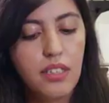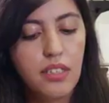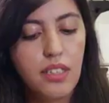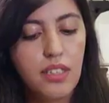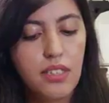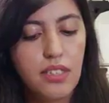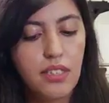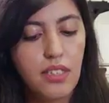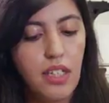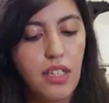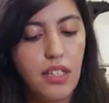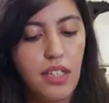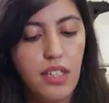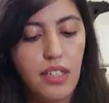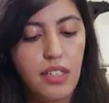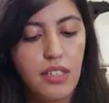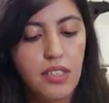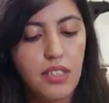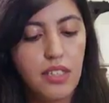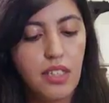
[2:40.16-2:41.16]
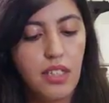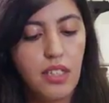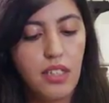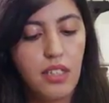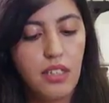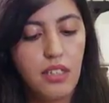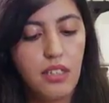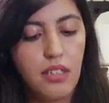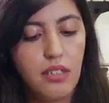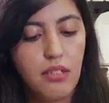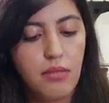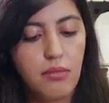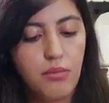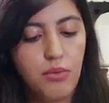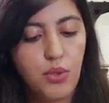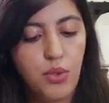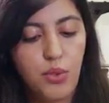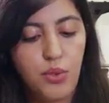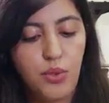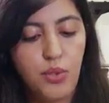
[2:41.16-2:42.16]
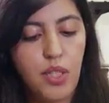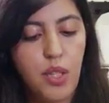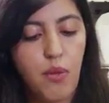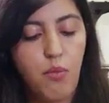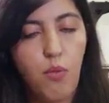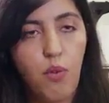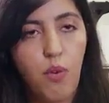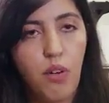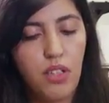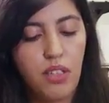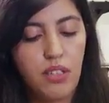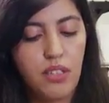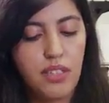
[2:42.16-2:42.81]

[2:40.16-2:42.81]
This connects through some